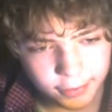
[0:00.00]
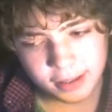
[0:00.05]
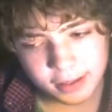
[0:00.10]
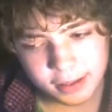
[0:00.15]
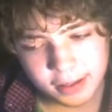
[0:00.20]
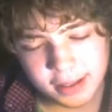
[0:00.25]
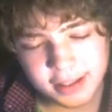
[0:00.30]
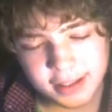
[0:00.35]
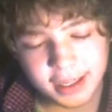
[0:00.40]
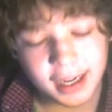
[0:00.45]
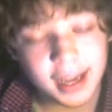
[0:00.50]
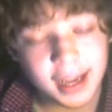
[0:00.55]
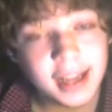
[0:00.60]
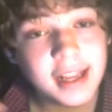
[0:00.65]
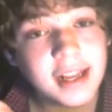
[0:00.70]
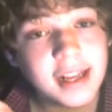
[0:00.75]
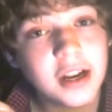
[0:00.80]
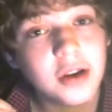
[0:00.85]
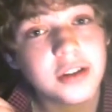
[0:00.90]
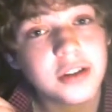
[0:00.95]
Because like,
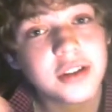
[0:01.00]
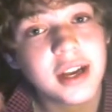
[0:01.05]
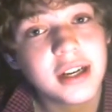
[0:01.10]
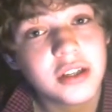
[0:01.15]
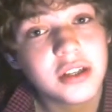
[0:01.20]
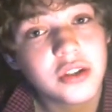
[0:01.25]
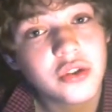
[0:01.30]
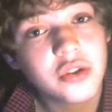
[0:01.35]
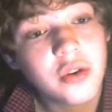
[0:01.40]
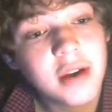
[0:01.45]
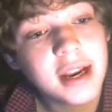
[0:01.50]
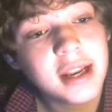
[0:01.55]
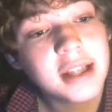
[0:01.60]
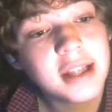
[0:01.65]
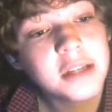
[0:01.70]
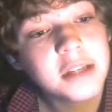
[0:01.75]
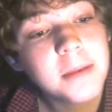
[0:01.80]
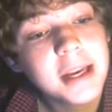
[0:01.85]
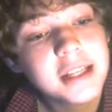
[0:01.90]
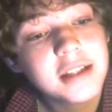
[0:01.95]
you know, it's like
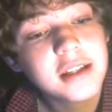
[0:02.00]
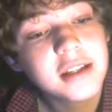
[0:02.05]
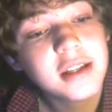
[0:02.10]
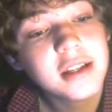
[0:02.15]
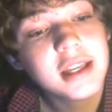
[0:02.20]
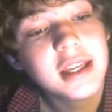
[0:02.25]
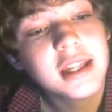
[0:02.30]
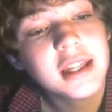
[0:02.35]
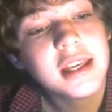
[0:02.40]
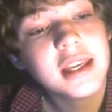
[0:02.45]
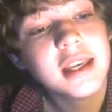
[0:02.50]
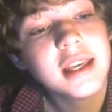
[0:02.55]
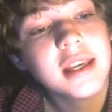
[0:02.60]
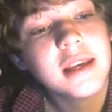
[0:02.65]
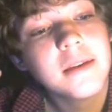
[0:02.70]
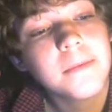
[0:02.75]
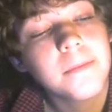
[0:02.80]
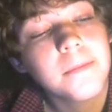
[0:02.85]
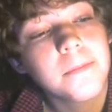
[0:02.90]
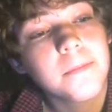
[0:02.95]
it's basically
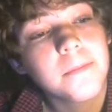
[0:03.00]
the